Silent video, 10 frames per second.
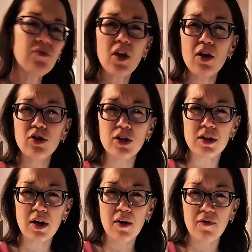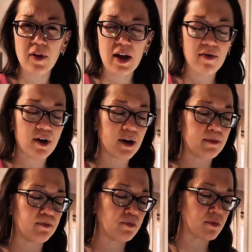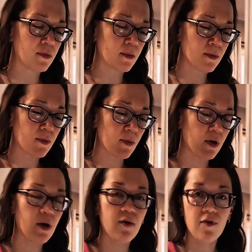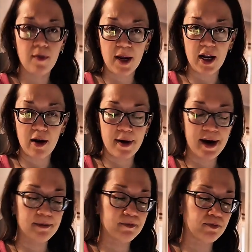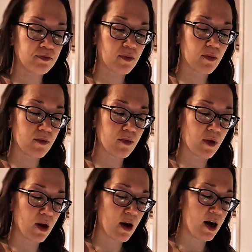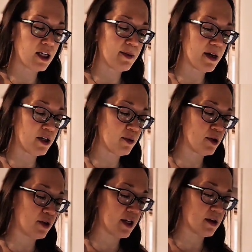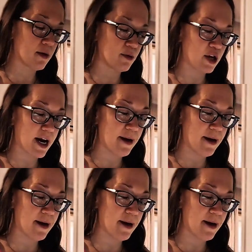Just enough flavor for me anyway. Husband, would you like to come try?